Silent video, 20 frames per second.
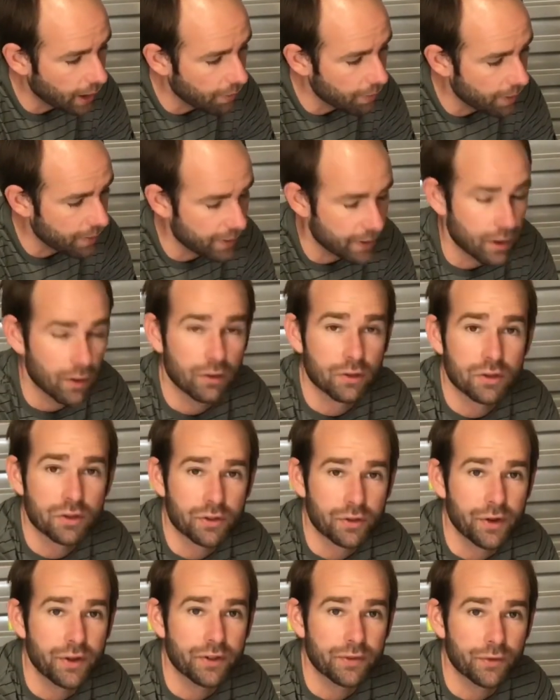and then I'll just
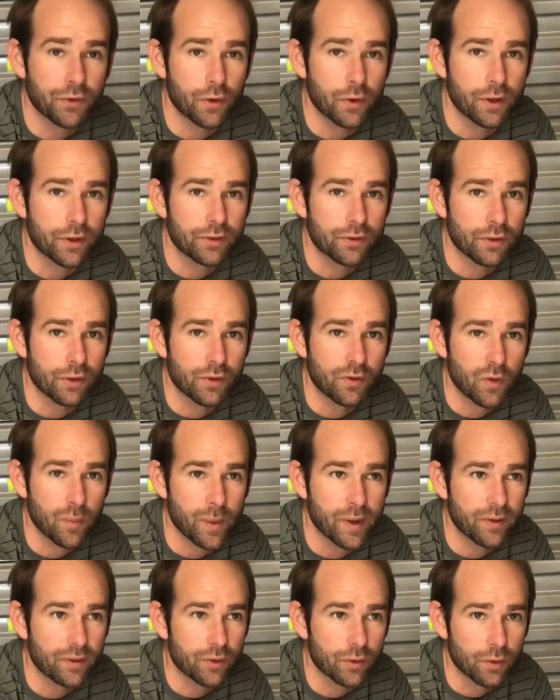transfer it into the
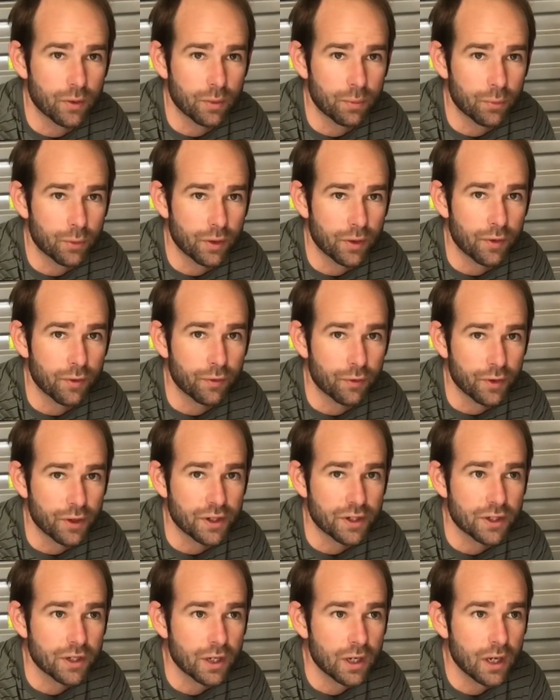fermenter and put it in the
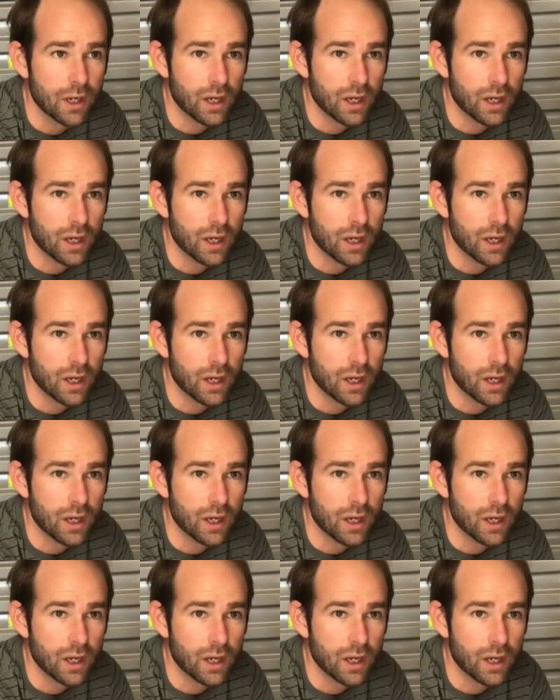fridge